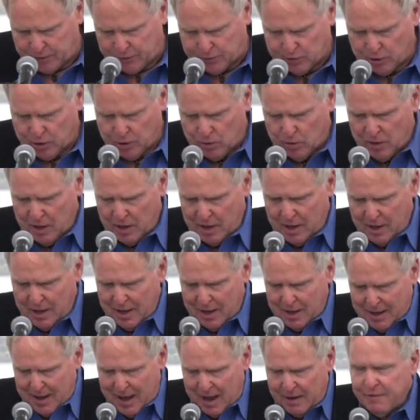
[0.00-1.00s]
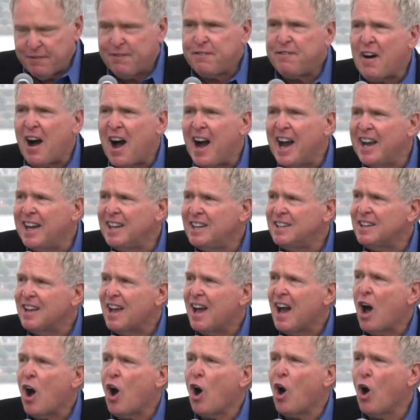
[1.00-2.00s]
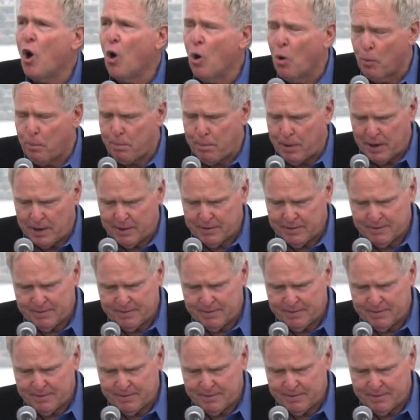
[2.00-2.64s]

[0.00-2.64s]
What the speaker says: through, and find hope.